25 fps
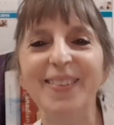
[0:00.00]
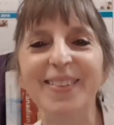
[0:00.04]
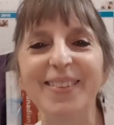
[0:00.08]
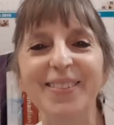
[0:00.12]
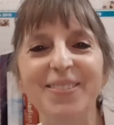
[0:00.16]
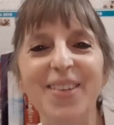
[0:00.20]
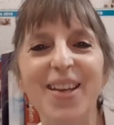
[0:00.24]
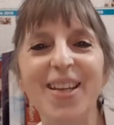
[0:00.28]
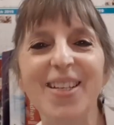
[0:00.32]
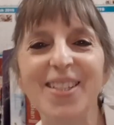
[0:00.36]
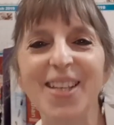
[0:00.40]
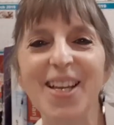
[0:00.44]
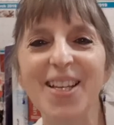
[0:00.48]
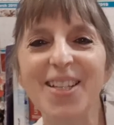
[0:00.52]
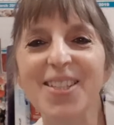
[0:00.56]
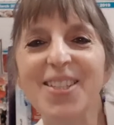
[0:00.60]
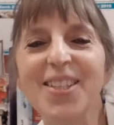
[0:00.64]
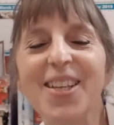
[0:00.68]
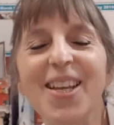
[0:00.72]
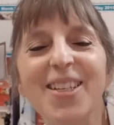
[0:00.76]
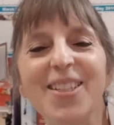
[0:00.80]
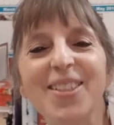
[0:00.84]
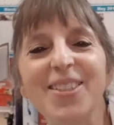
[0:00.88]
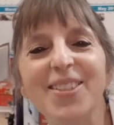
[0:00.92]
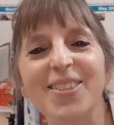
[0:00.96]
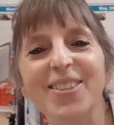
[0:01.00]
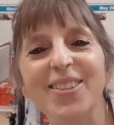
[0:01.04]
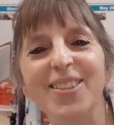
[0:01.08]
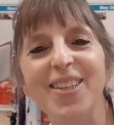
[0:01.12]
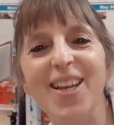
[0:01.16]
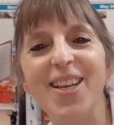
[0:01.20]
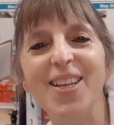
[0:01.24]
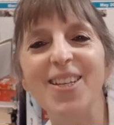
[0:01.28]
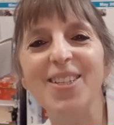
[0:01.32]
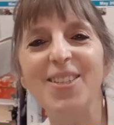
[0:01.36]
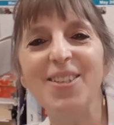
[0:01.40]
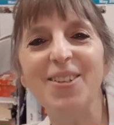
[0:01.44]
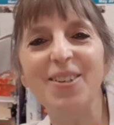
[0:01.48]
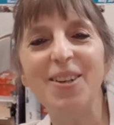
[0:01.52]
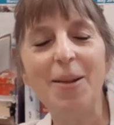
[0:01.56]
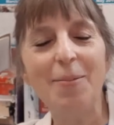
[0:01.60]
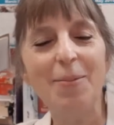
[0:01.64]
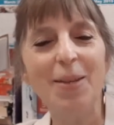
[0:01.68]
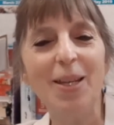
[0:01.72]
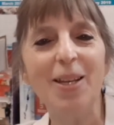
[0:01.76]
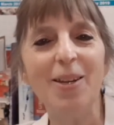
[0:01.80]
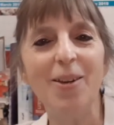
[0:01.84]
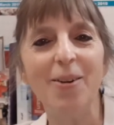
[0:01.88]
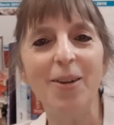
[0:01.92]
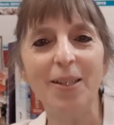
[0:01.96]
makes sense as you're
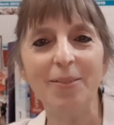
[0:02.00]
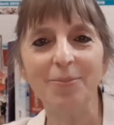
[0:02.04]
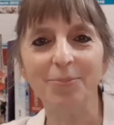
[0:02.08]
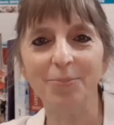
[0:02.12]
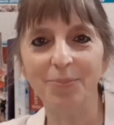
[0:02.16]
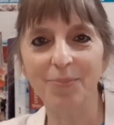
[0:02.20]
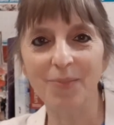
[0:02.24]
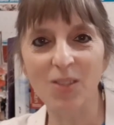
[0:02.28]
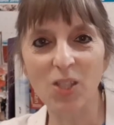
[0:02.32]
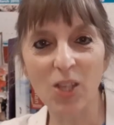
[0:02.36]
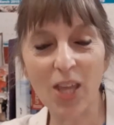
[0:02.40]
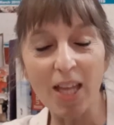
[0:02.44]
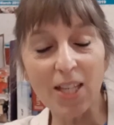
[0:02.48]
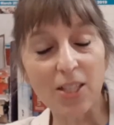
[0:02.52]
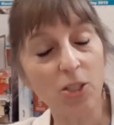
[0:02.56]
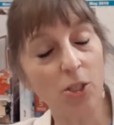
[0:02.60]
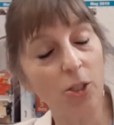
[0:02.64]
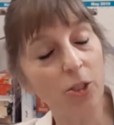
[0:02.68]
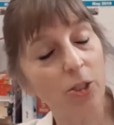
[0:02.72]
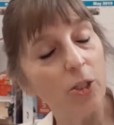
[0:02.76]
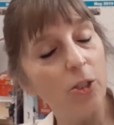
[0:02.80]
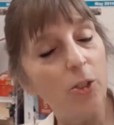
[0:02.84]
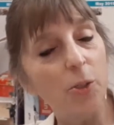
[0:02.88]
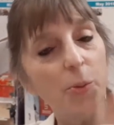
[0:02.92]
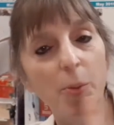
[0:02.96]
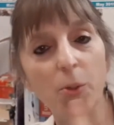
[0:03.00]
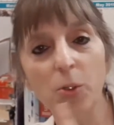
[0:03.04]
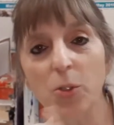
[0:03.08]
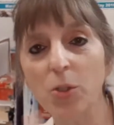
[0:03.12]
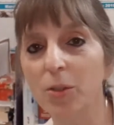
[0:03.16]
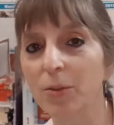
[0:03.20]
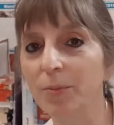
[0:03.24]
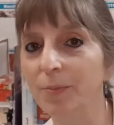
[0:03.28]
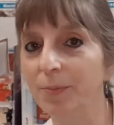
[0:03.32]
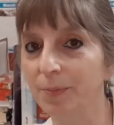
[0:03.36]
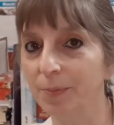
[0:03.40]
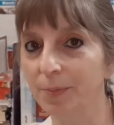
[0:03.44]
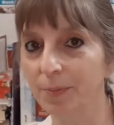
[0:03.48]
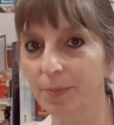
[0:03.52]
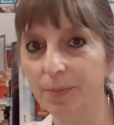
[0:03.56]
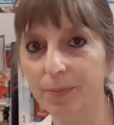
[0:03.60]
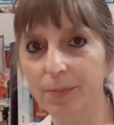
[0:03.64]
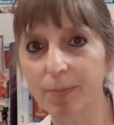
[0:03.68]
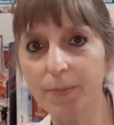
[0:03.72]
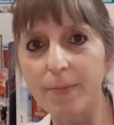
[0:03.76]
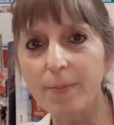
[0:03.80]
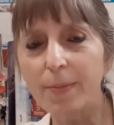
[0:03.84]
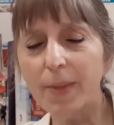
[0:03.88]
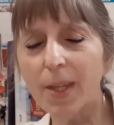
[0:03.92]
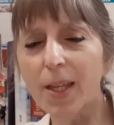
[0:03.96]
coming and going. So that circular motion
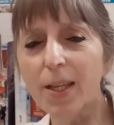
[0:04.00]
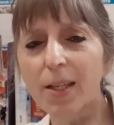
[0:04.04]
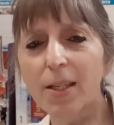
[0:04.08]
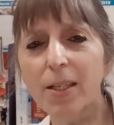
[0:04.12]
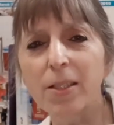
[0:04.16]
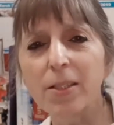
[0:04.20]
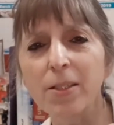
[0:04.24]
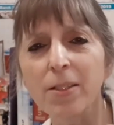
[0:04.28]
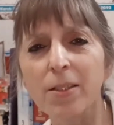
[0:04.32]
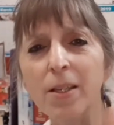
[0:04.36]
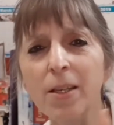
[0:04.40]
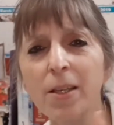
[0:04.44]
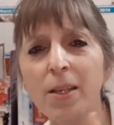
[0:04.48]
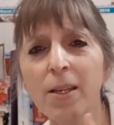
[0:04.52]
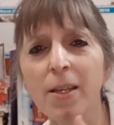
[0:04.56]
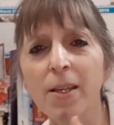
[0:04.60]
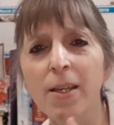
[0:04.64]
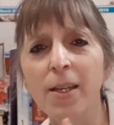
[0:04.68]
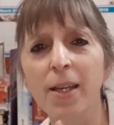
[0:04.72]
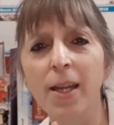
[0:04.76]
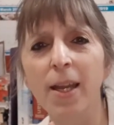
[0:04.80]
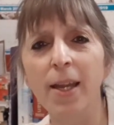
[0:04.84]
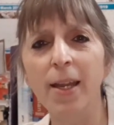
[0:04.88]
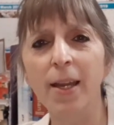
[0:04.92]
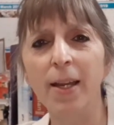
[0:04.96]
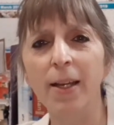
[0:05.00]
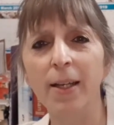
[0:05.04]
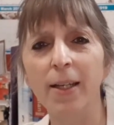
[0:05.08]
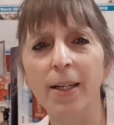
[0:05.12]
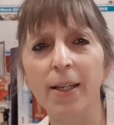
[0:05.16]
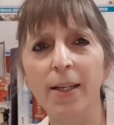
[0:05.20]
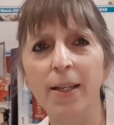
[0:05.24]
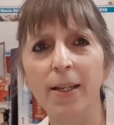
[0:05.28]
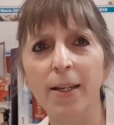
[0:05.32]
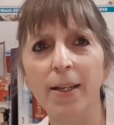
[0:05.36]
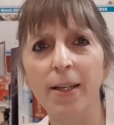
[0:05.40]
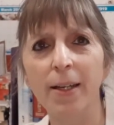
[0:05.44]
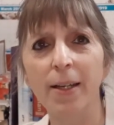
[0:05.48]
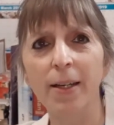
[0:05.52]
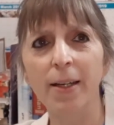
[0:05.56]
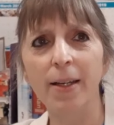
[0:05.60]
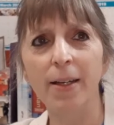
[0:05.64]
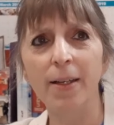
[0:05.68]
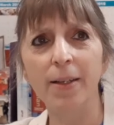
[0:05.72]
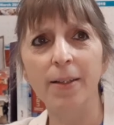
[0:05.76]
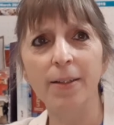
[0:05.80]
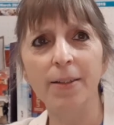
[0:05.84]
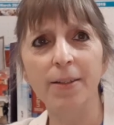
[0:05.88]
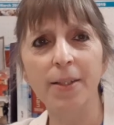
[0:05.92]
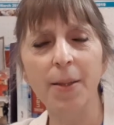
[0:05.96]
is
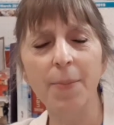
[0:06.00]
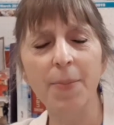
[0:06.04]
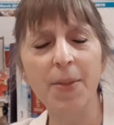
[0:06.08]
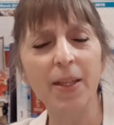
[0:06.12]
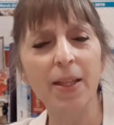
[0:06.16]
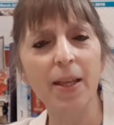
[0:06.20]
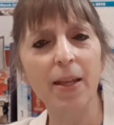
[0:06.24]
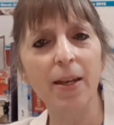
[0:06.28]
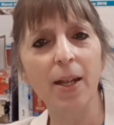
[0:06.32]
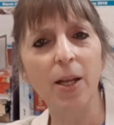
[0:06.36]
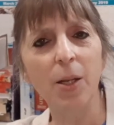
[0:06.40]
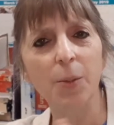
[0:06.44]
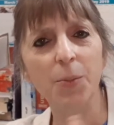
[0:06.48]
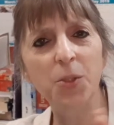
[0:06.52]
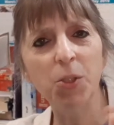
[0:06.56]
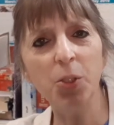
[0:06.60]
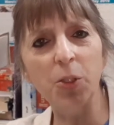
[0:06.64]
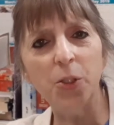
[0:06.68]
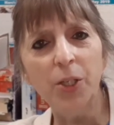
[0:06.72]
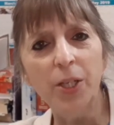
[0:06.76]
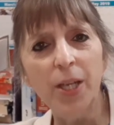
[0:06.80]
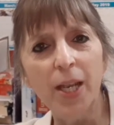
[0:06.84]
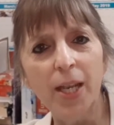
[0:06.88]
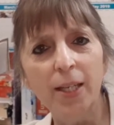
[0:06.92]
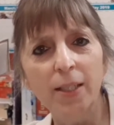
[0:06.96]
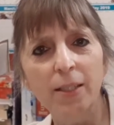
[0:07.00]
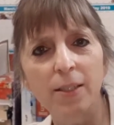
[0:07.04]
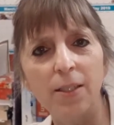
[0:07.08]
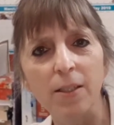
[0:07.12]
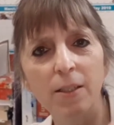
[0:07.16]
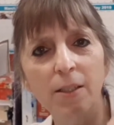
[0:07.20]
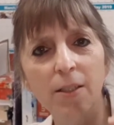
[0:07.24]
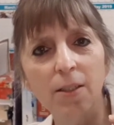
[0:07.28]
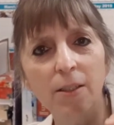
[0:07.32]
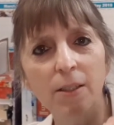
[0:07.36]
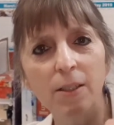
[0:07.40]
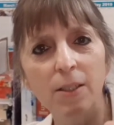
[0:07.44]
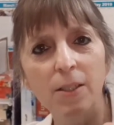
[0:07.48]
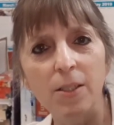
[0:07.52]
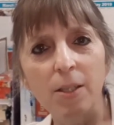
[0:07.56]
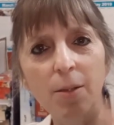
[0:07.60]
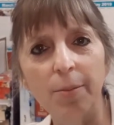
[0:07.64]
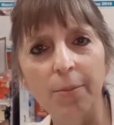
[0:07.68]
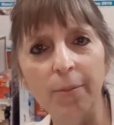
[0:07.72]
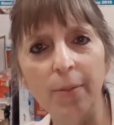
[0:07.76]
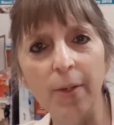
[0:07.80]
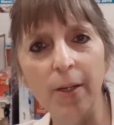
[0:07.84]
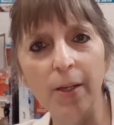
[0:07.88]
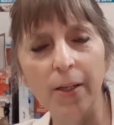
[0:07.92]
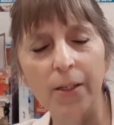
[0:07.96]
something that helps create
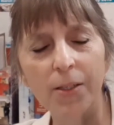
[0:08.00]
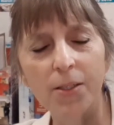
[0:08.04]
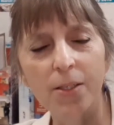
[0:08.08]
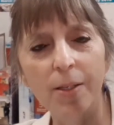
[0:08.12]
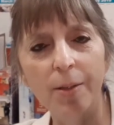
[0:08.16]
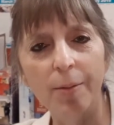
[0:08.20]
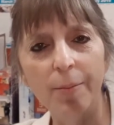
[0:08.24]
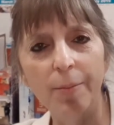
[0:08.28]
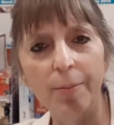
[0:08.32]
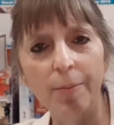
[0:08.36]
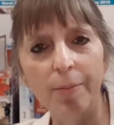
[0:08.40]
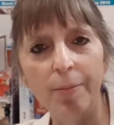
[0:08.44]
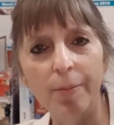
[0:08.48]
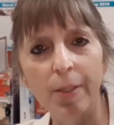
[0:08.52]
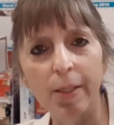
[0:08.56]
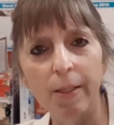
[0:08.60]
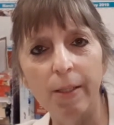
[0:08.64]
some